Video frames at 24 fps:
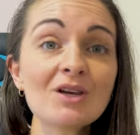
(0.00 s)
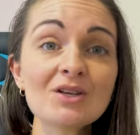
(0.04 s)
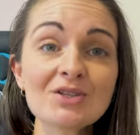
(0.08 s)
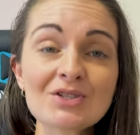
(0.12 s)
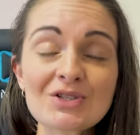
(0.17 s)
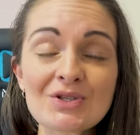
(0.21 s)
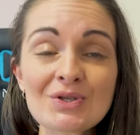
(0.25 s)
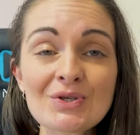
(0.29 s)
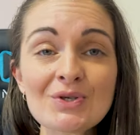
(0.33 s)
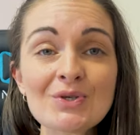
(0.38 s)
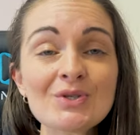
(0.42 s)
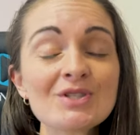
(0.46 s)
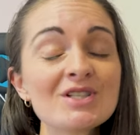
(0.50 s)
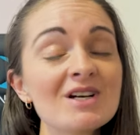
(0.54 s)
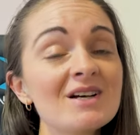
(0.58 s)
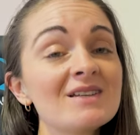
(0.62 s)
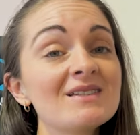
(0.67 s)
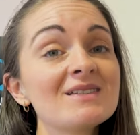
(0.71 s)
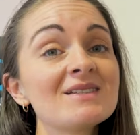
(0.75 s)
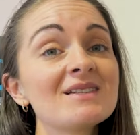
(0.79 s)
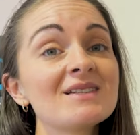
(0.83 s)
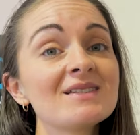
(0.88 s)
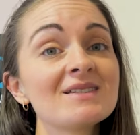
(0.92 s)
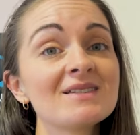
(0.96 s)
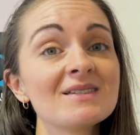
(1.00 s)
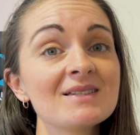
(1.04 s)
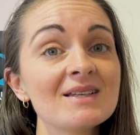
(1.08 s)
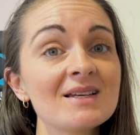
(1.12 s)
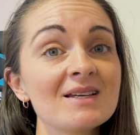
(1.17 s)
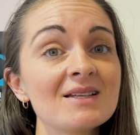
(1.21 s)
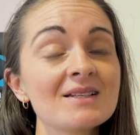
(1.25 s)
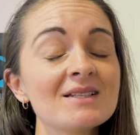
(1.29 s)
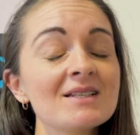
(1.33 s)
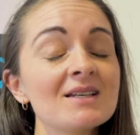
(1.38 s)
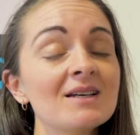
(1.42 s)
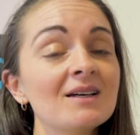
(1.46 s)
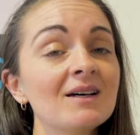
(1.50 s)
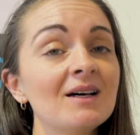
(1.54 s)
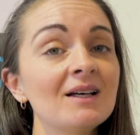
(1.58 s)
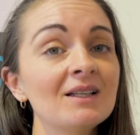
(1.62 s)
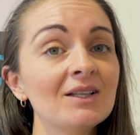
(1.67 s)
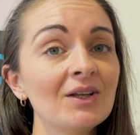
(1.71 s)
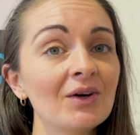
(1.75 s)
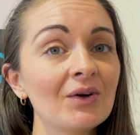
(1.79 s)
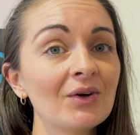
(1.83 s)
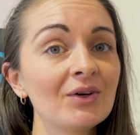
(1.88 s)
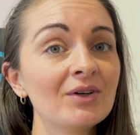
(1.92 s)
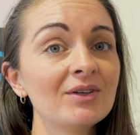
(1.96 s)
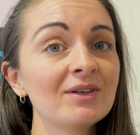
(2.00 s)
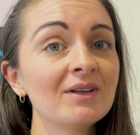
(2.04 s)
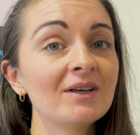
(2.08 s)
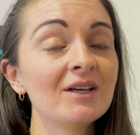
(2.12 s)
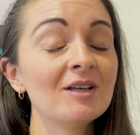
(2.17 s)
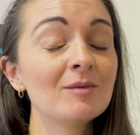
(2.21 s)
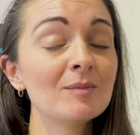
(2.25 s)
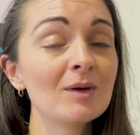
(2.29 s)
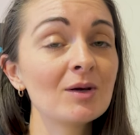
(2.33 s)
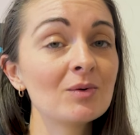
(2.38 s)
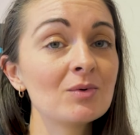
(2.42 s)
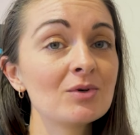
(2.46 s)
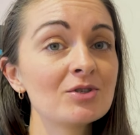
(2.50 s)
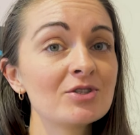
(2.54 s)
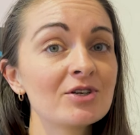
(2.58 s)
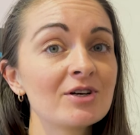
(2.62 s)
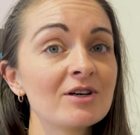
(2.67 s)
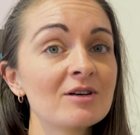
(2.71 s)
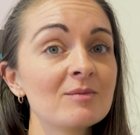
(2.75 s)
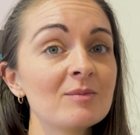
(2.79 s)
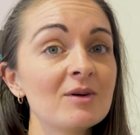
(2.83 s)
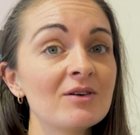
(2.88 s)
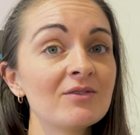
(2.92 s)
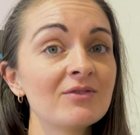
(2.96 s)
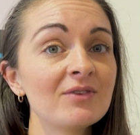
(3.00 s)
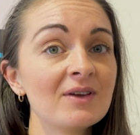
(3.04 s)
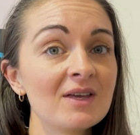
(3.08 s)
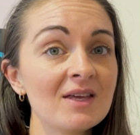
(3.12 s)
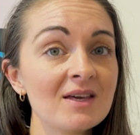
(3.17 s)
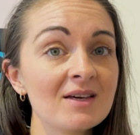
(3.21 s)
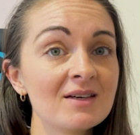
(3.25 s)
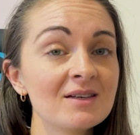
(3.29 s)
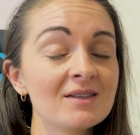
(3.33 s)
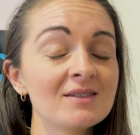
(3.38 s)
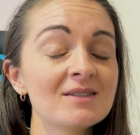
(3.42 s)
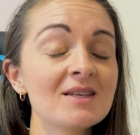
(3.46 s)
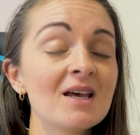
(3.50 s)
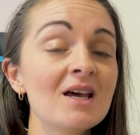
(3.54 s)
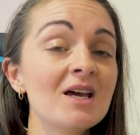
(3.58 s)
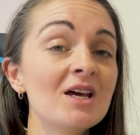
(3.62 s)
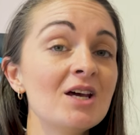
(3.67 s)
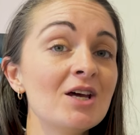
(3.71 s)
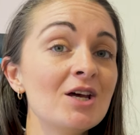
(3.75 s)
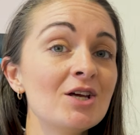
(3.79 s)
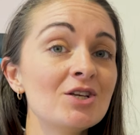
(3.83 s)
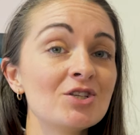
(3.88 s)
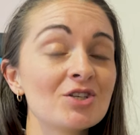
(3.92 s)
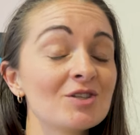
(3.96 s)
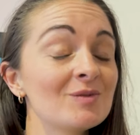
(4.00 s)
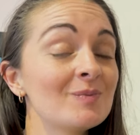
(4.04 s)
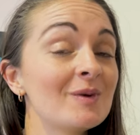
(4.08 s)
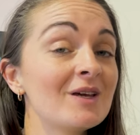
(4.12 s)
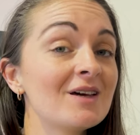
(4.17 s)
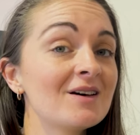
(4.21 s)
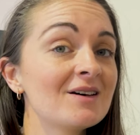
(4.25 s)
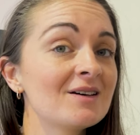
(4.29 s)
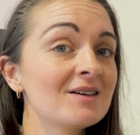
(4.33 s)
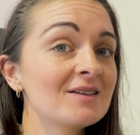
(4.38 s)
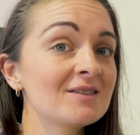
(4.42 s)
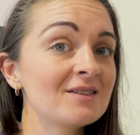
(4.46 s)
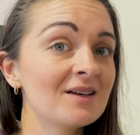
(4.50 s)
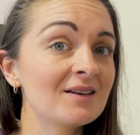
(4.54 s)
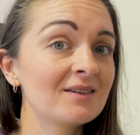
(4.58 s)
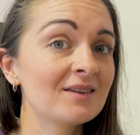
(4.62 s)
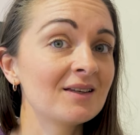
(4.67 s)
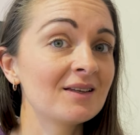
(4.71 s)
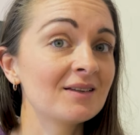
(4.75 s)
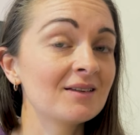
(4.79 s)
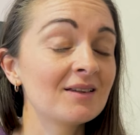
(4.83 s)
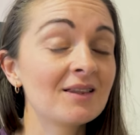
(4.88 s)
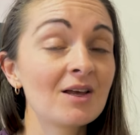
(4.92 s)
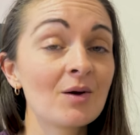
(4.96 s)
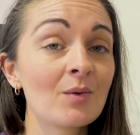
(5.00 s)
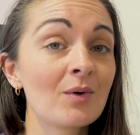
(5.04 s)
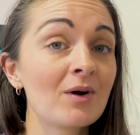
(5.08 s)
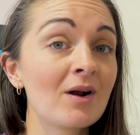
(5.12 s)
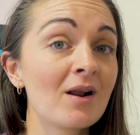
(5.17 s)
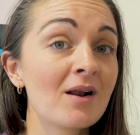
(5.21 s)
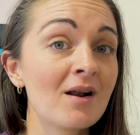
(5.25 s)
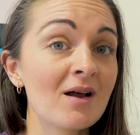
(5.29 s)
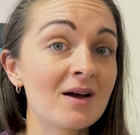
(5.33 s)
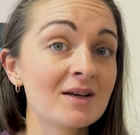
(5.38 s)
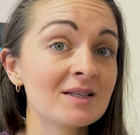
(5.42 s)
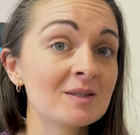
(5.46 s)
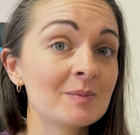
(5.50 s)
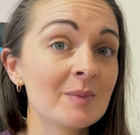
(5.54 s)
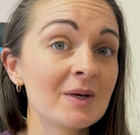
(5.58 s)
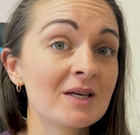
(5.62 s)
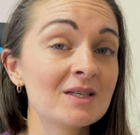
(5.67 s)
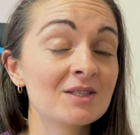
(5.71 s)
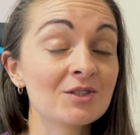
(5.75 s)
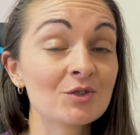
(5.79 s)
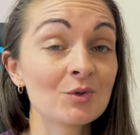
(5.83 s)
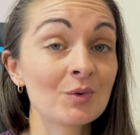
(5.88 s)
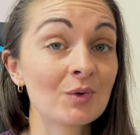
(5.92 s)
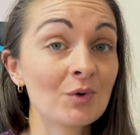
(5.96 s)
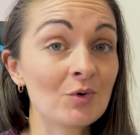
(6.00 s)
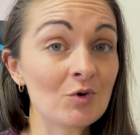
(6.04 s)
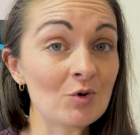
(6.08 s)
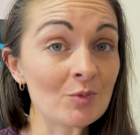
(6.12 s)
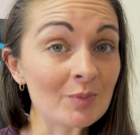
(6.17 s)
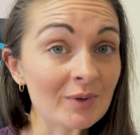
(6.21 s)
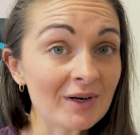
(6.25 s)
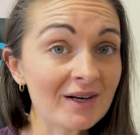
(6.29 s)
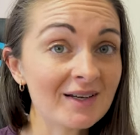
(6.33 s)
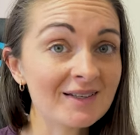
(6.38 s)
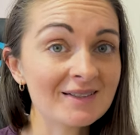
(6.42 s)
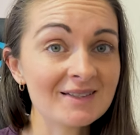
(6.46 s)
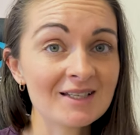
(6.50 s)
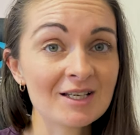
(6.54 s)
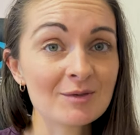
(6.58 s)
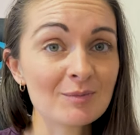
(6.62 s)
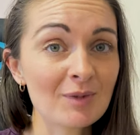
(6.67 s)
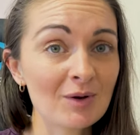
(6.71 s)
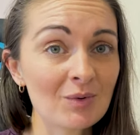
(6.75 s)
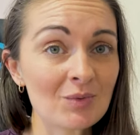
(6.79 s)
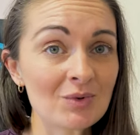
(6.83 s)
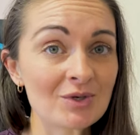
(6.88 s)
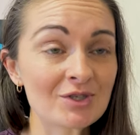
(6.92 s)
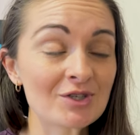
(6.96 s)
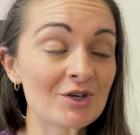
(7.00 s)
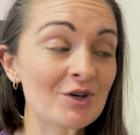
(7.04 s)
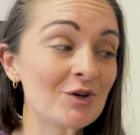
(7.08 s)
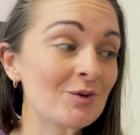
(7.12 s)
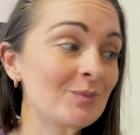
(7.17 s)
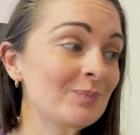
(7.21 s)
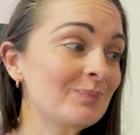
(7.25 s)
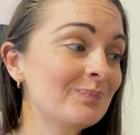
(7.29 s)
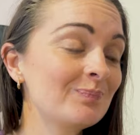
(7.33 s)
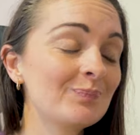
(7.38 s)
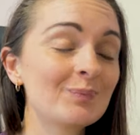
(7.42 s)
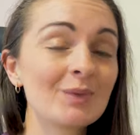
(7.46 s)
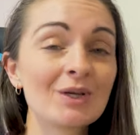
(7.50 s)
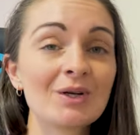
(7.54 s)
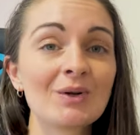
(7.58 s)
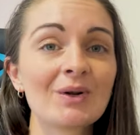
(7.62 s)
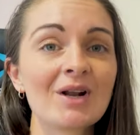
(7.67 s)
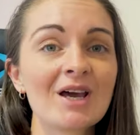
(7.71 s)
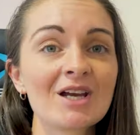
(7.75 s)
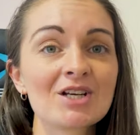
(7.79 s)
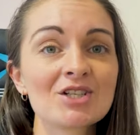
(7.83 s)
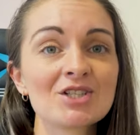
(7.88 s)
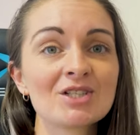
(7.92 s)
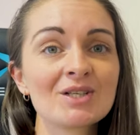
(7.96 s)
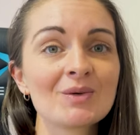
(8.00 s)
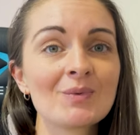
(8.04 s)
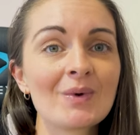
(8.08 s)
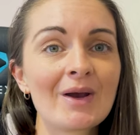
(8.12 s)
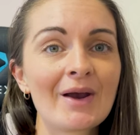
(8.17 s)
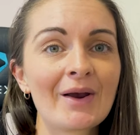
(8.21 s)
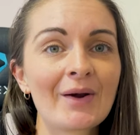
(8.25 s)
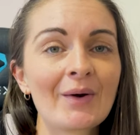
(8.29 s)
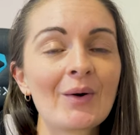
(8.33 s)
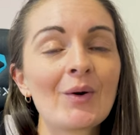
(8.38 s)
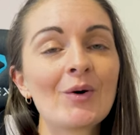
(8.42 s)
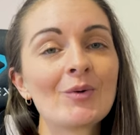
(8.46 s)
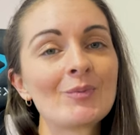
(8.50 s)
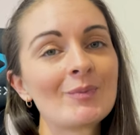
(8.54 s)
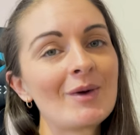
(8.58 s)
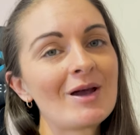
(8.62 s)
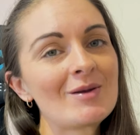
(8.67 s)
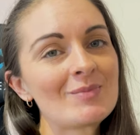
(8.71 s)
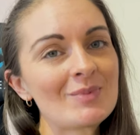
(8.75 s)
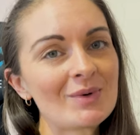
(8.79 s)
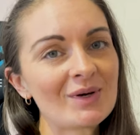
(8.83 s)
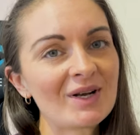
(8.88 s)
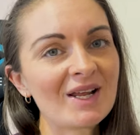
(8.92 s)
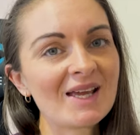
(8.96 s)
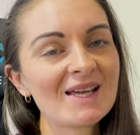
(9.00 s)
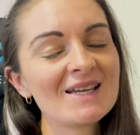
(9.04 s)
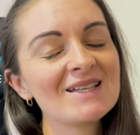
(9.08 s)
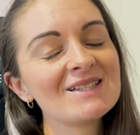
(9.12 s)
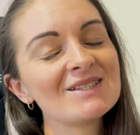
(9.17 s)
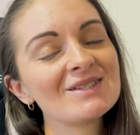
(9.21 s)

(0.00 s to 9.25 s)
to just sit alone in my wardrobe for years, just because I think that they were a nice piece to incorporate in my wardrobe but not actually wear on my body.